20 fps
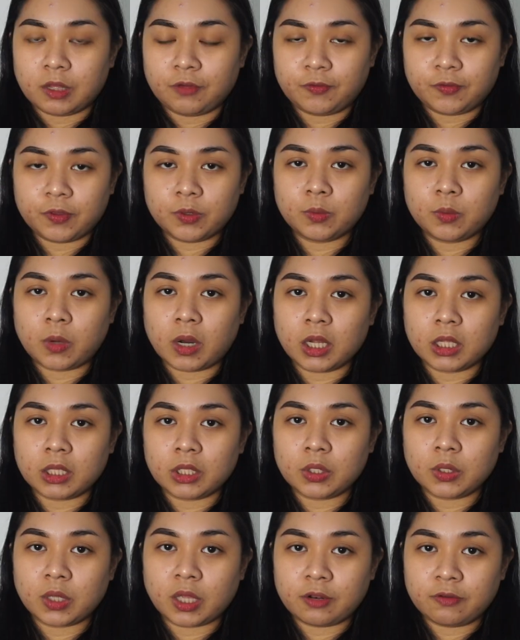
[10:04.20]
If you
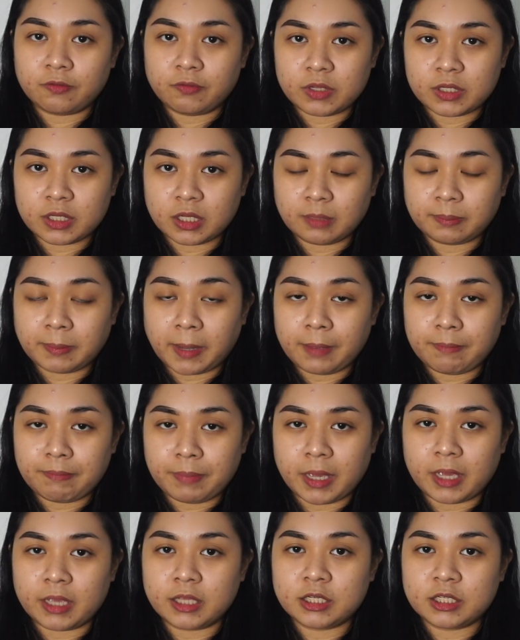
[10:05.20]
want, you can visit my
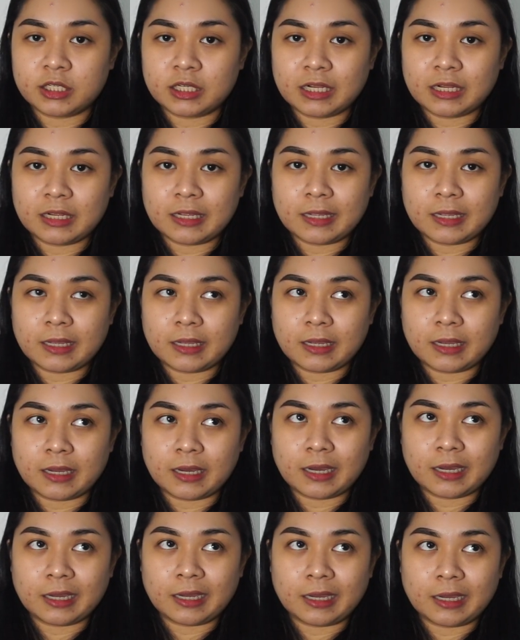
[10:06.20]
page
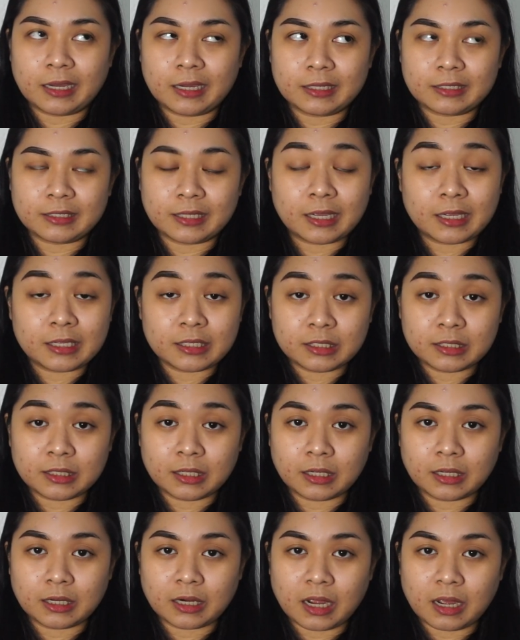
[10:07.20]
sa
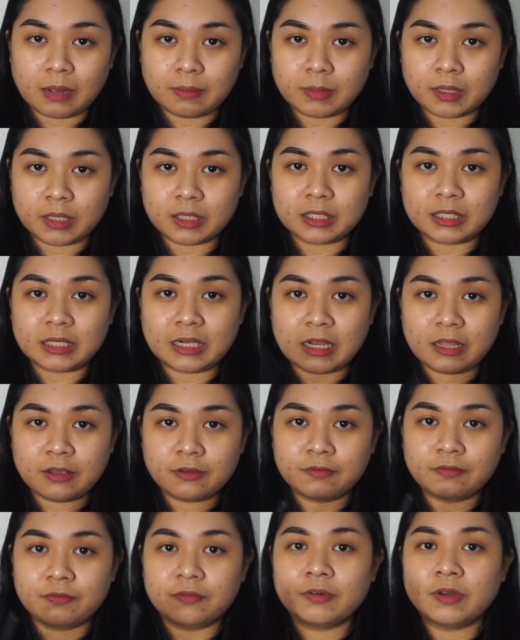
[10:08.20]
Instagram. It's
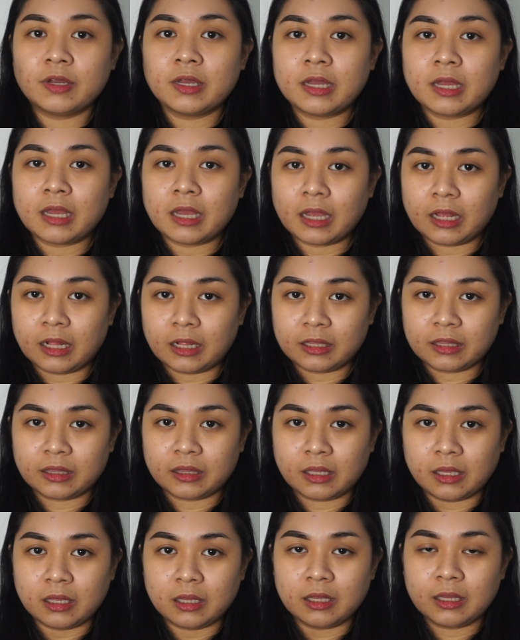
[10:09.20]

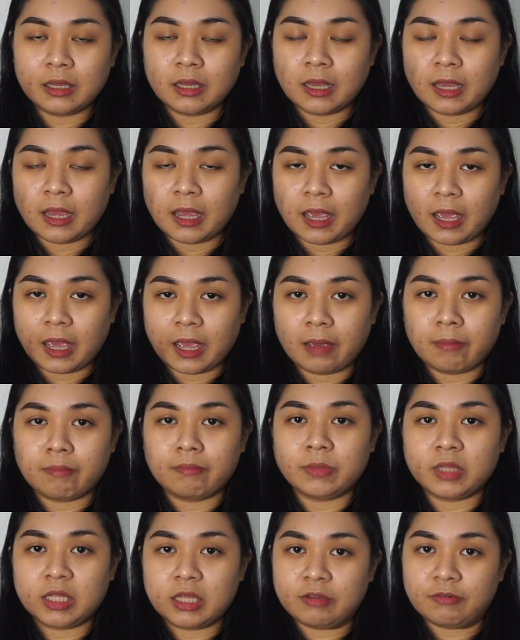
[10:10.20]

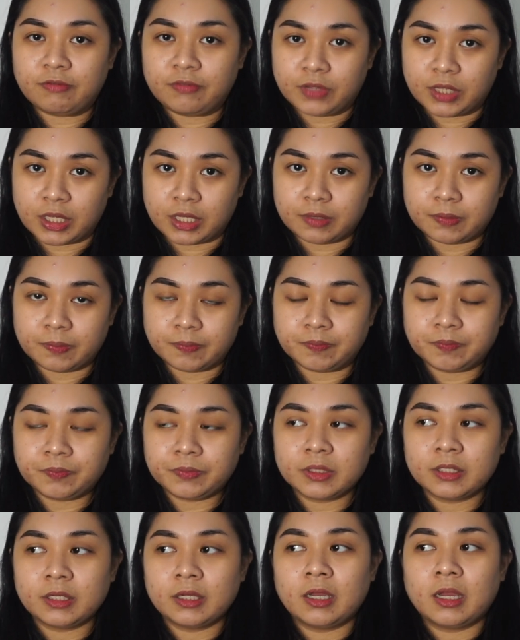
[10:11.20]
livehealthymdv.
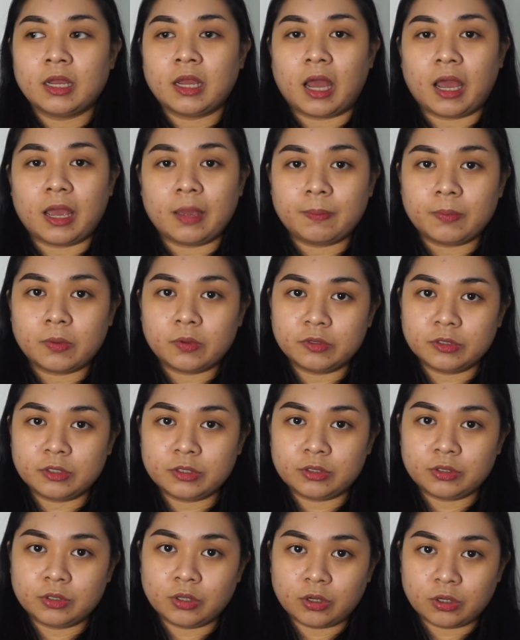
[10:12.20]
I
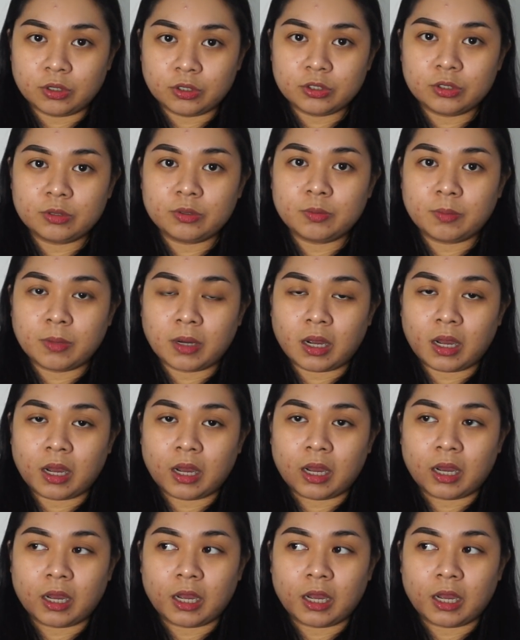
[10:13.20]
post doon yung mga